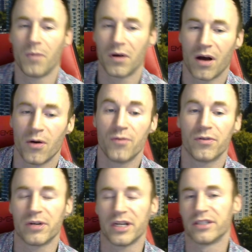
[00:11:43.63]

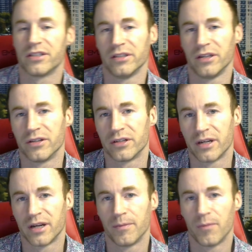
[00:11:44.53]
Overreach is another
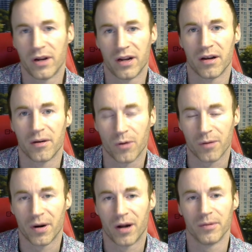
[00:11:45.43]
time where
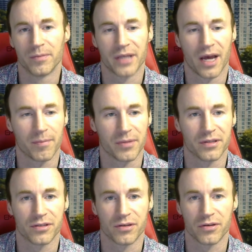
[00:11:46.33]
problems
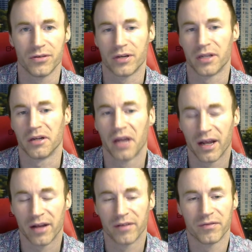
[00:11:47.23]
happen. So you can
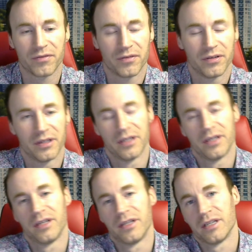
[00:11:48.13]
have
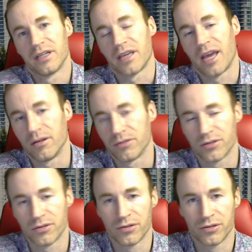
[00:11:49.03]

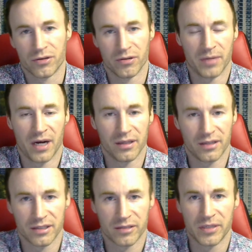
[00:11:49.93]
councils or the
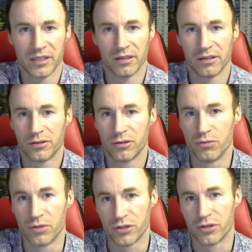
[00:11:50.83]
bylaws being a little too
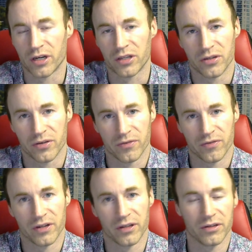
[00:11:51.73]
restrictive
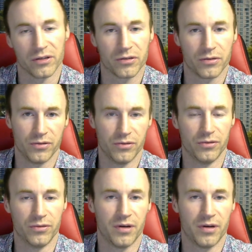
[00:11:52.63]
and a little too